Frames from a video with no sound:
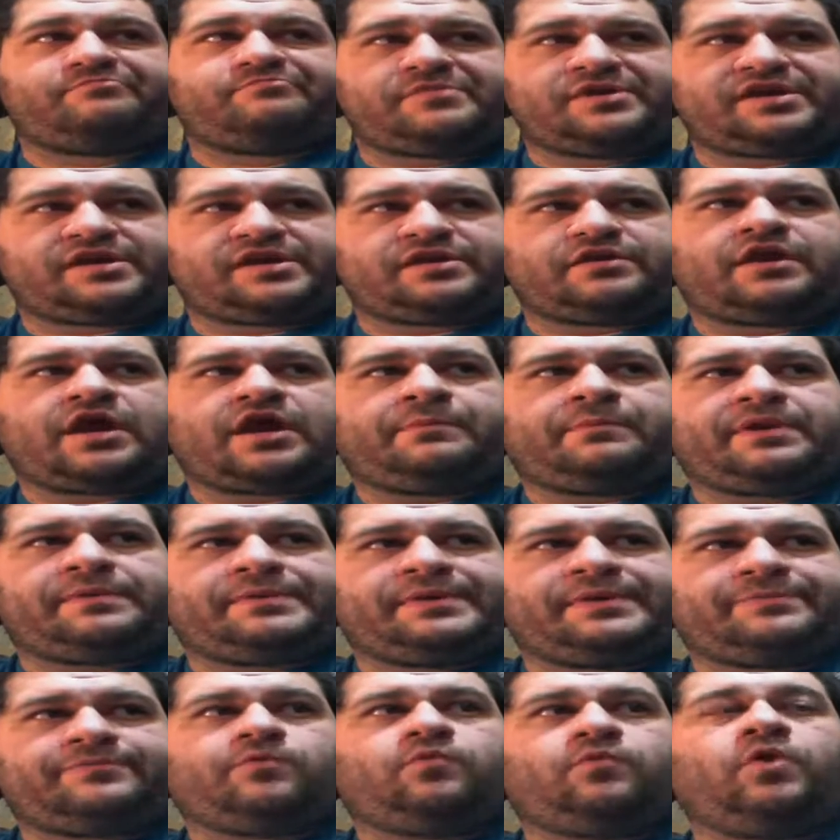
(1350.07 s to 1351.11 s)
me how many
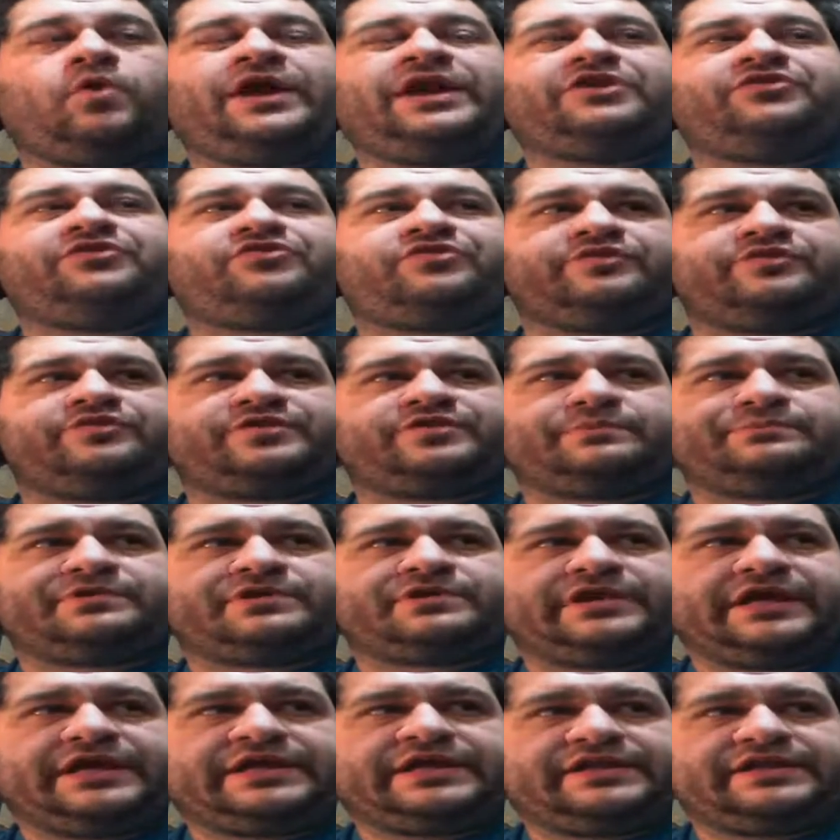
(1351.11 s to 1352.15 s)
people want to see
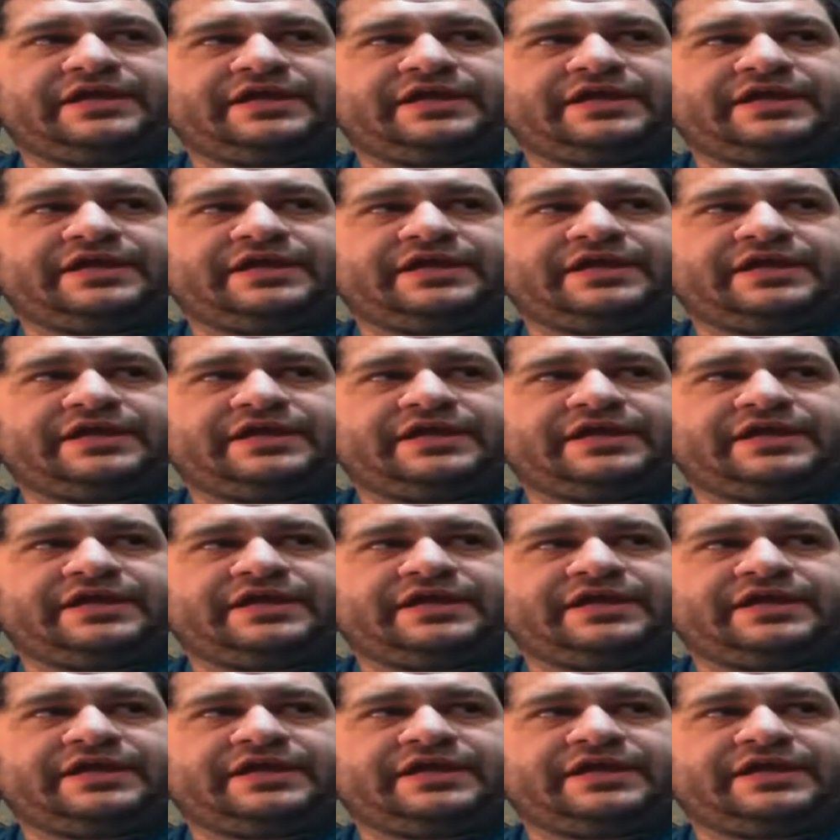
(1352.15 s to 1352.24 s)
something like